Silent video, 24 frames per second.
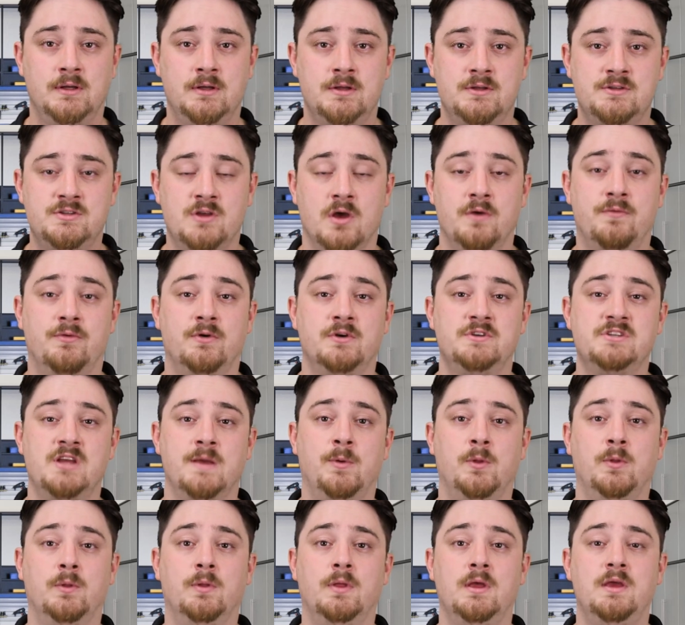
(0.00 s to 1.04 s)
So for
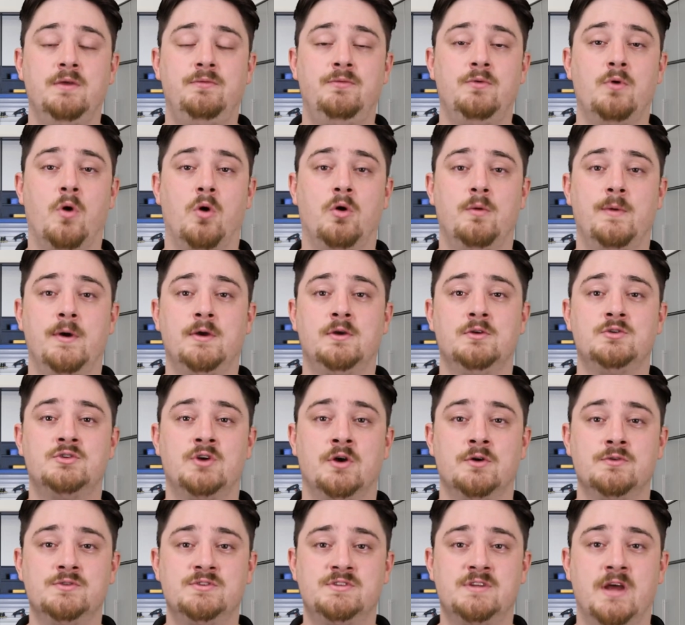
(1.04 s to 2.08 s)
example, if your remote
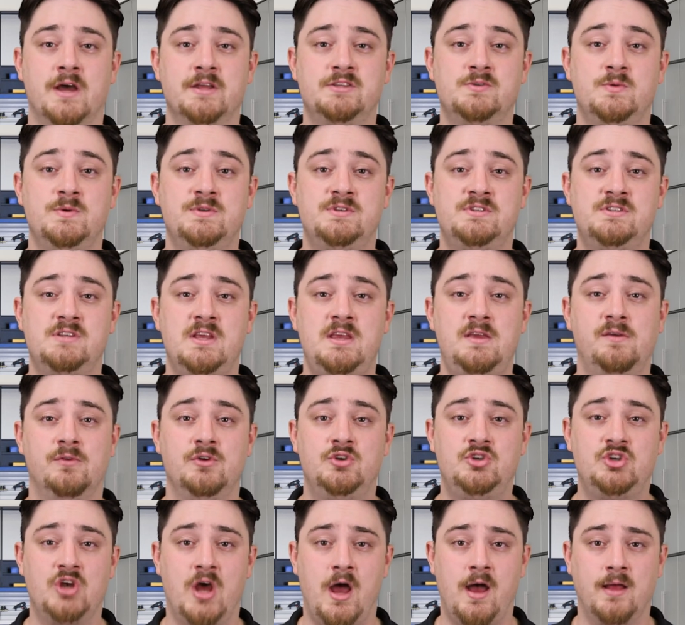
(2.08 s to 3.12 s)
control starts with C for
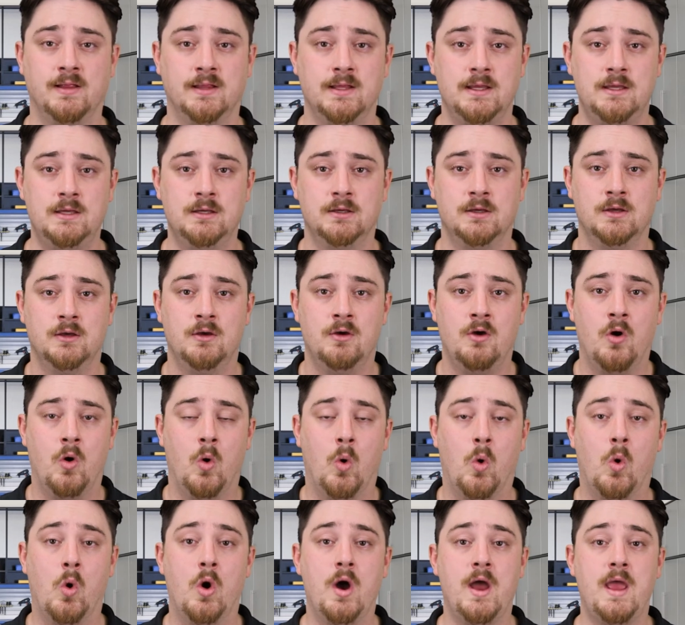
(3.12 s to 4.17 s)
Charlie
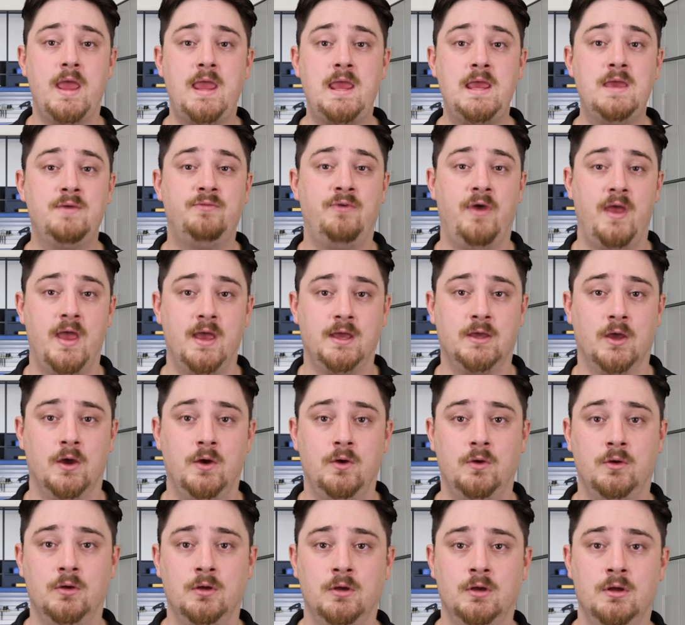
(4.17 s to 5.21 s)
or E for
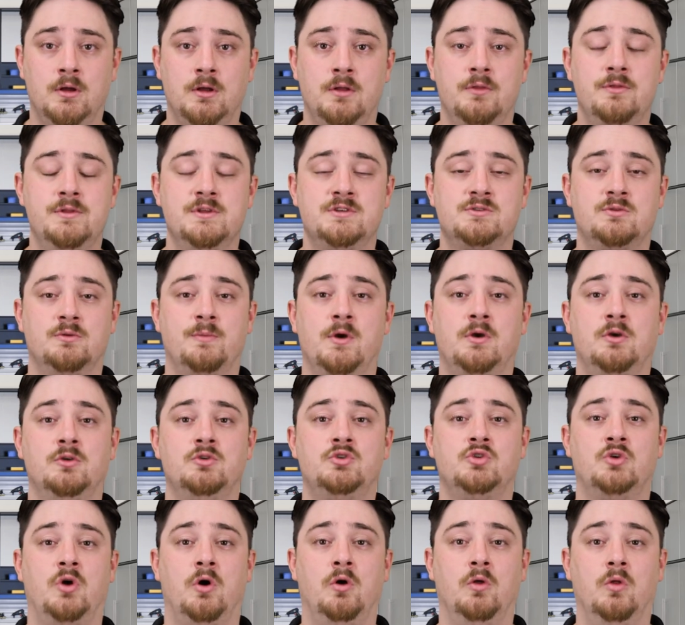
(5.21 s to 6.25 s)
Echo, this remote
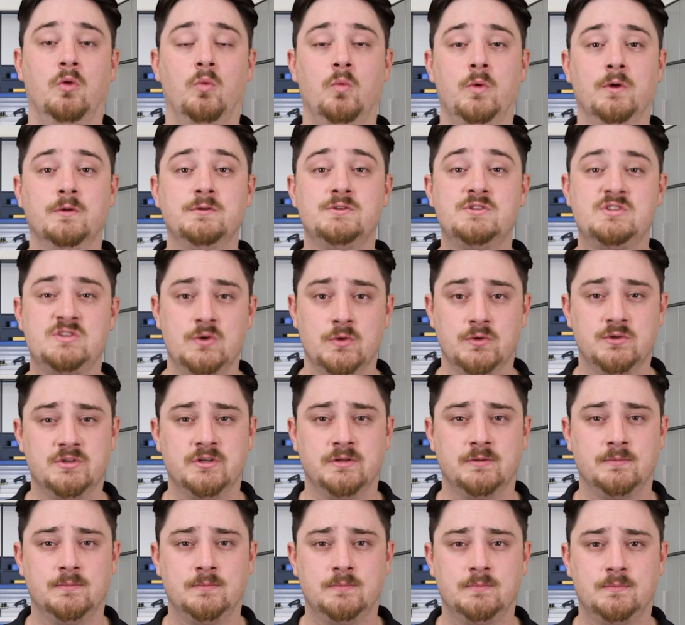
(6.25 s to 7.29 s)
control will suit.
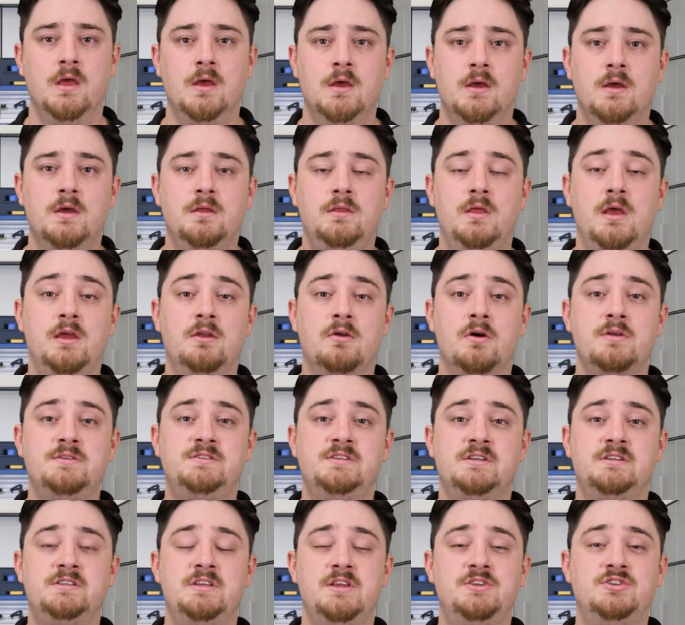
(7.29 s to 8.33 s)
The
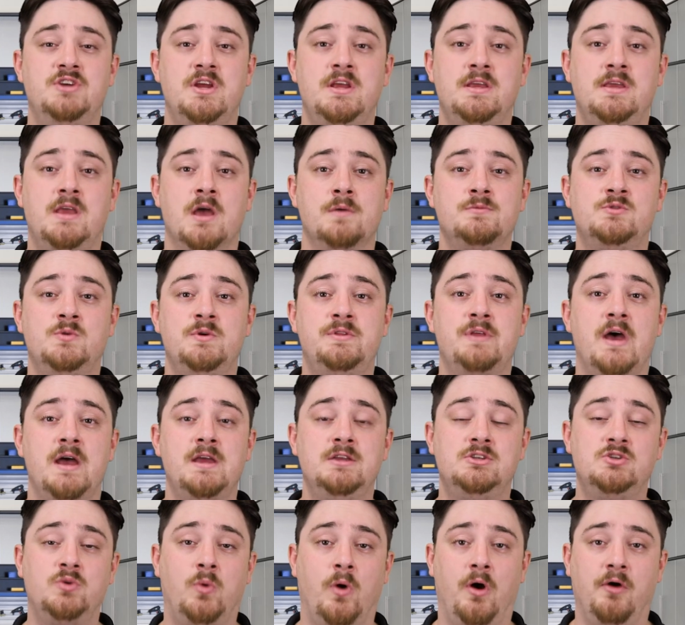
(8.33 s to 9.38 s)
E960G comes with
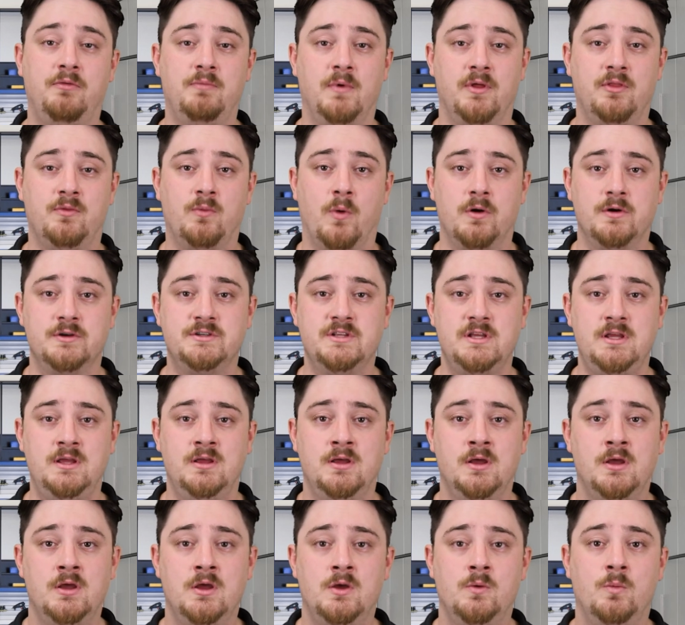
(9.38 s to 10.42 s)
a 12-month warranty,
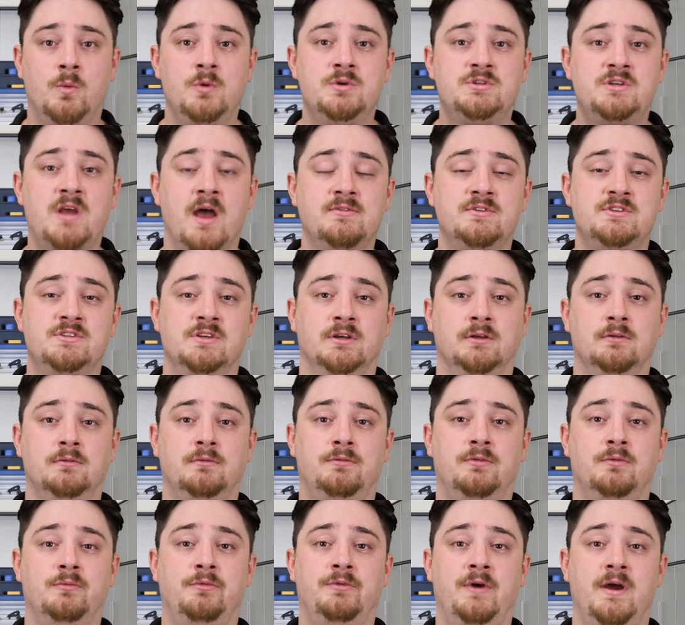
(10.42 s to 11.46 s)
which covers it
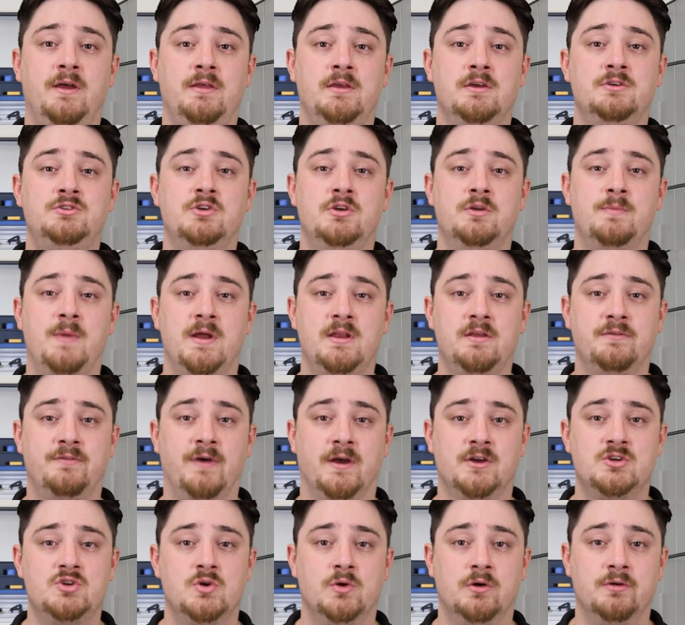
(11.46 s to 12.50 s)
from failure due to
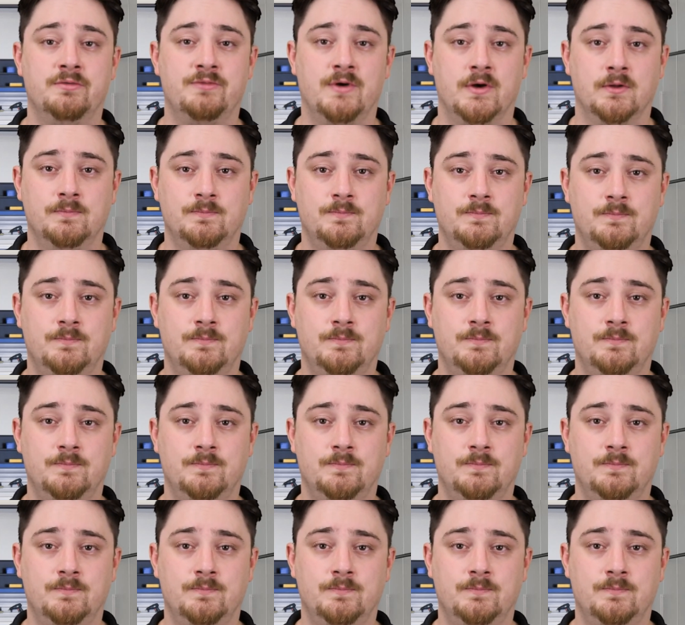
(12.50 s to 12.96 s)
manufacturer fault.